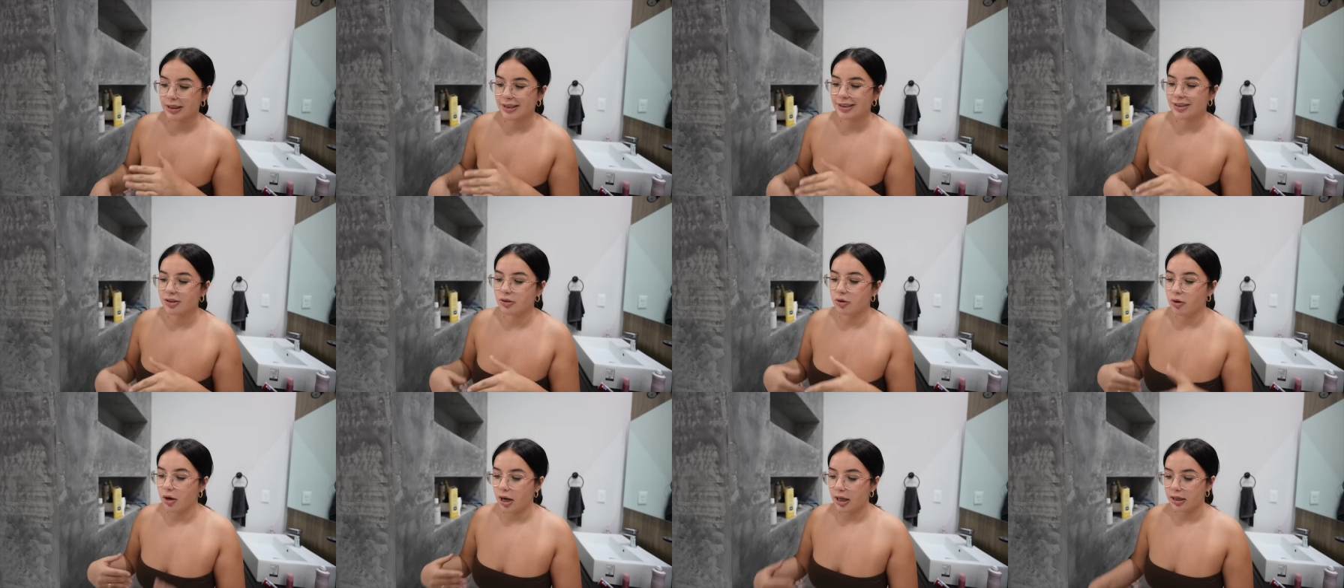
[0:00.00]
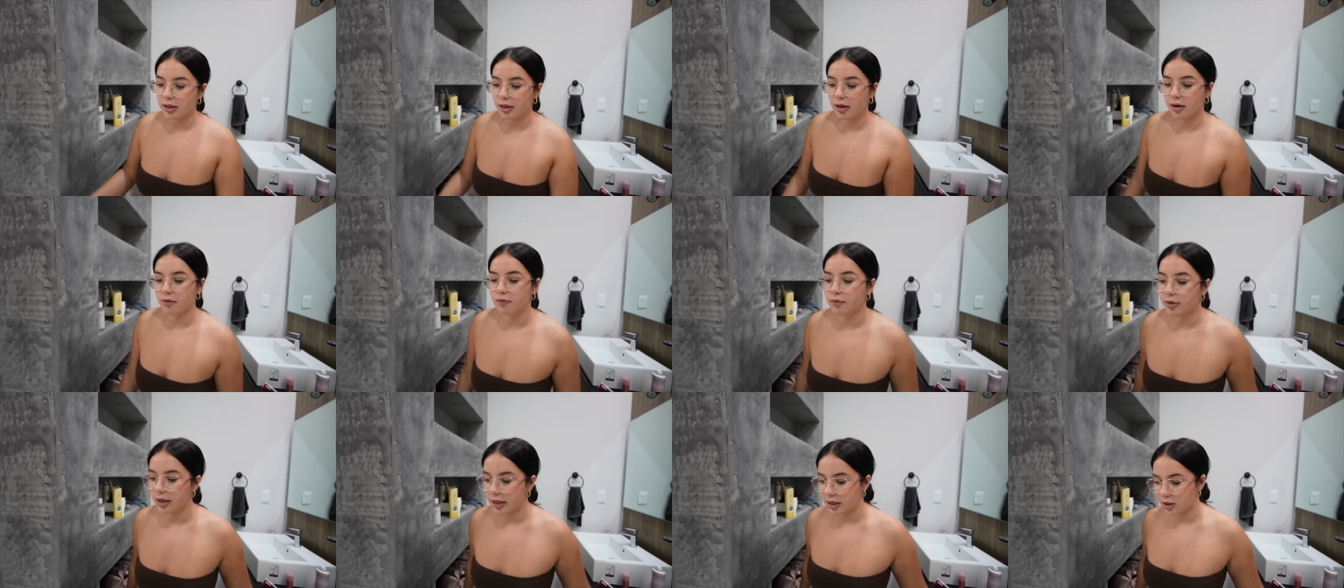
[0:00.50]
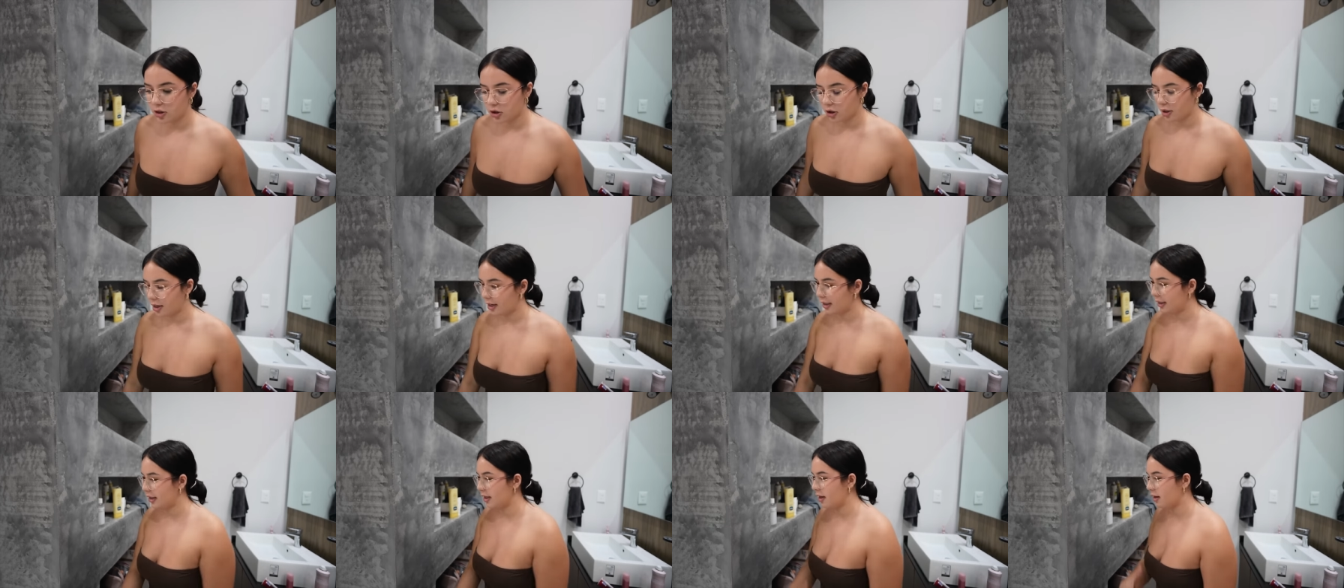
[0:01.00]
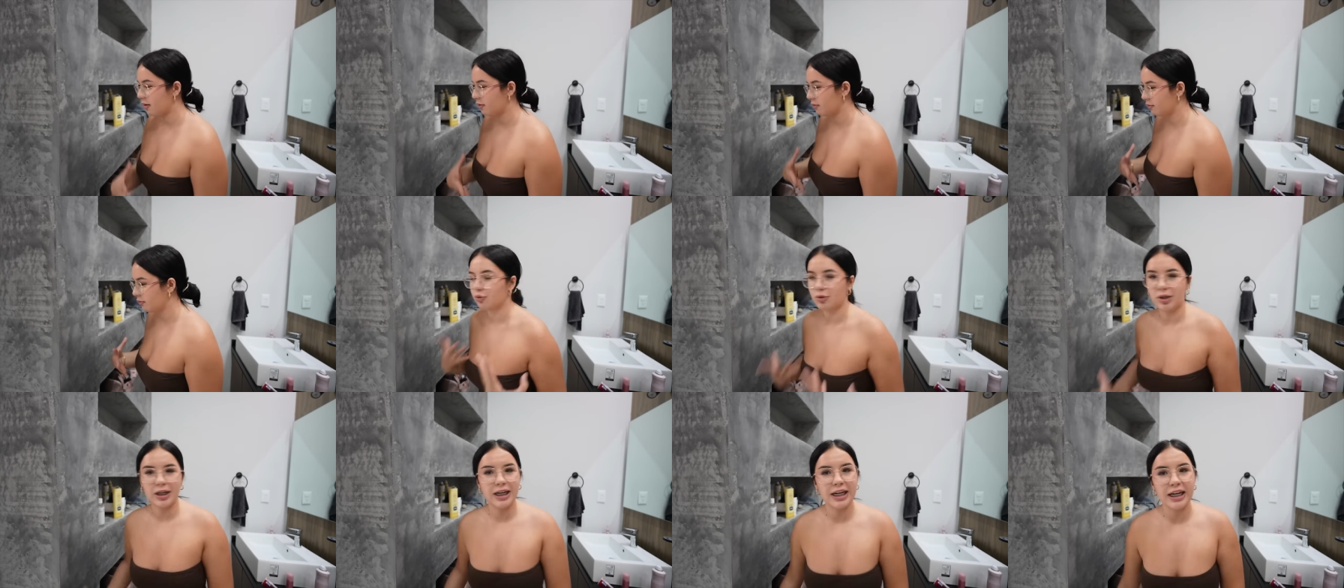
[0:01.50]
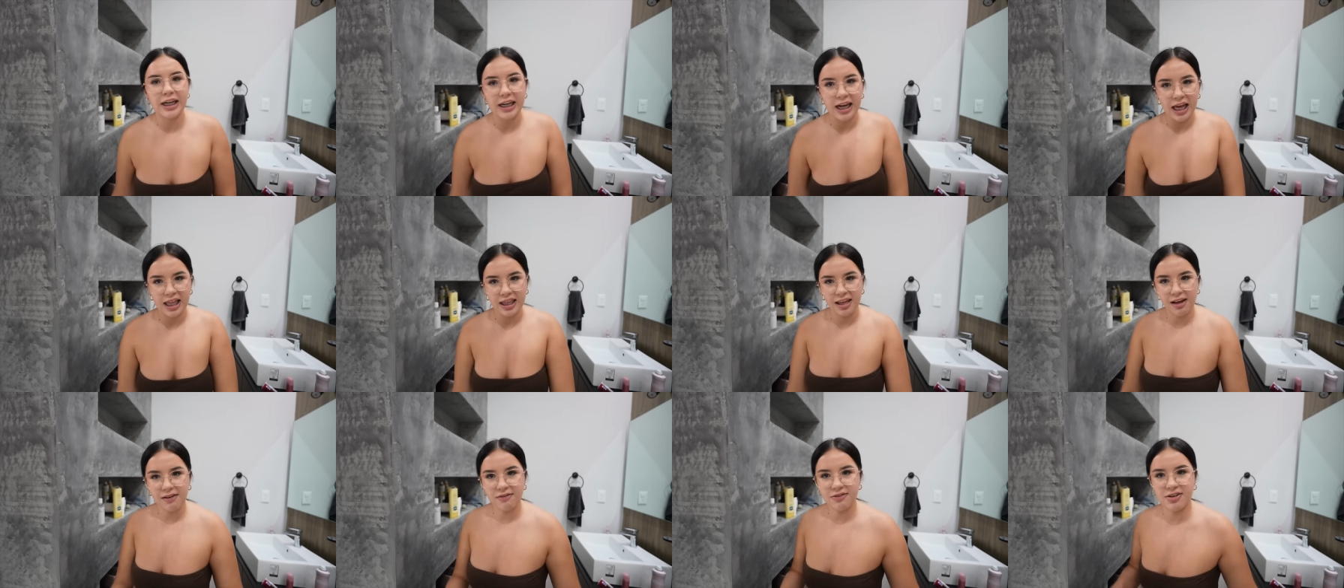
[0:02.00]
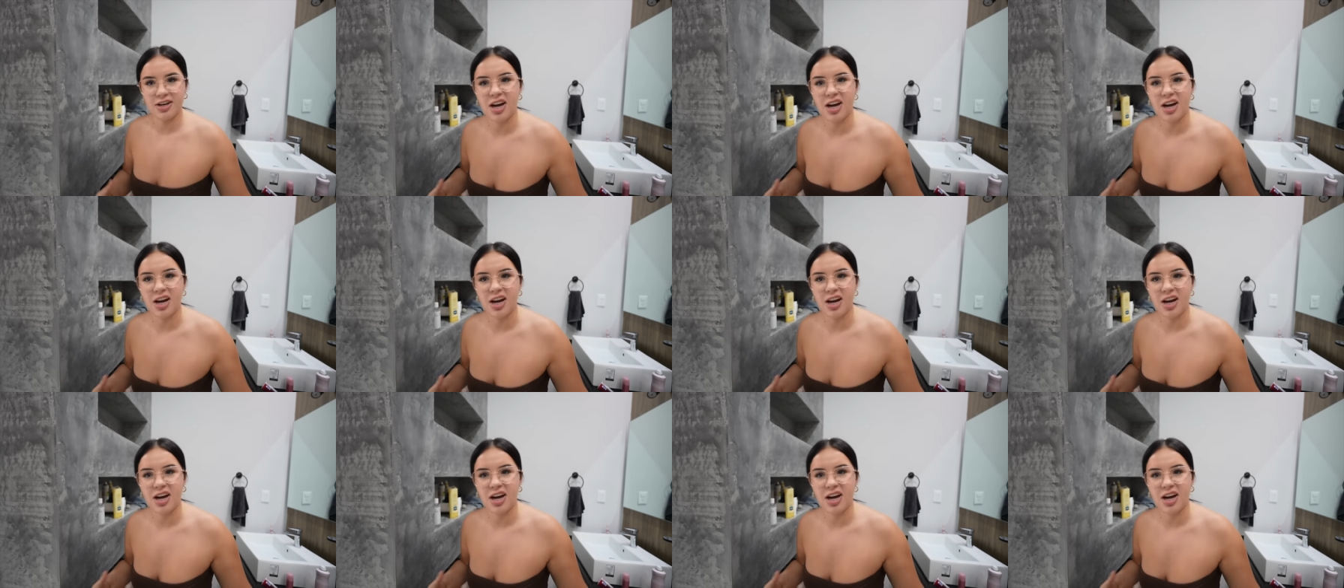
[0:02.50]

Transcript: Because you know, I love nature, I love green, I love